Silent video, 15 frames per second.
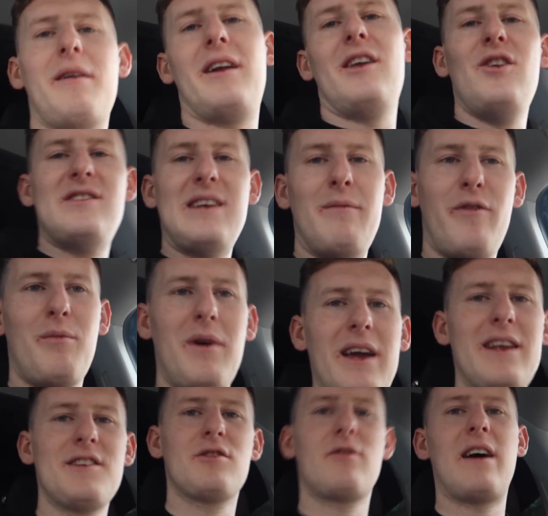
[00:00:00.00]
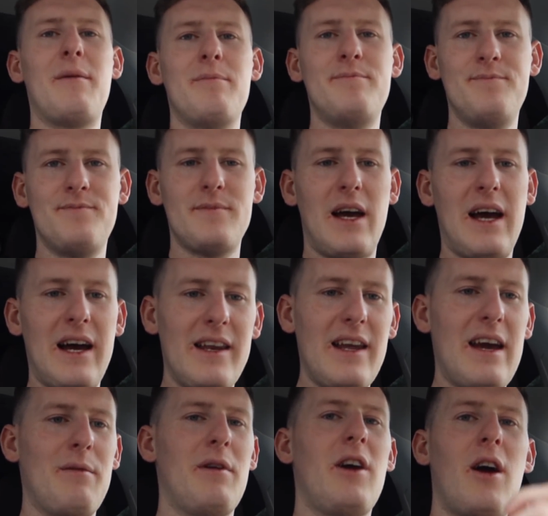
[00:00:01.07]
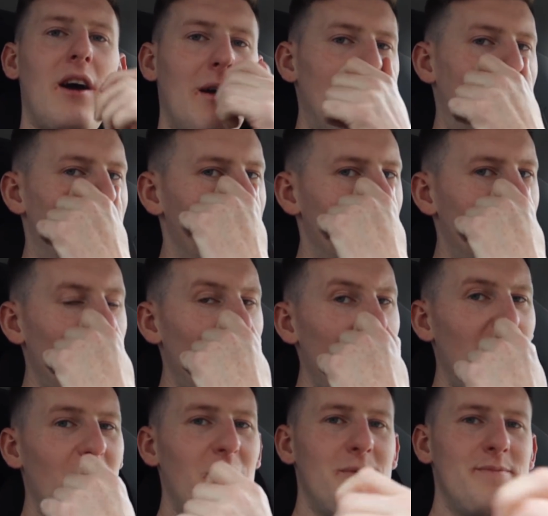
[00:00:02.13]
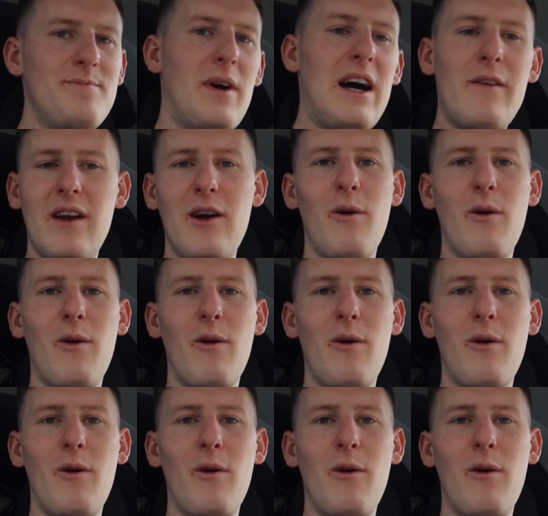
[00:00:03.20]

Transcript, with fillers: I'm gonna use them for my Instagram. And yeah, I'm gonna go home now and show you my other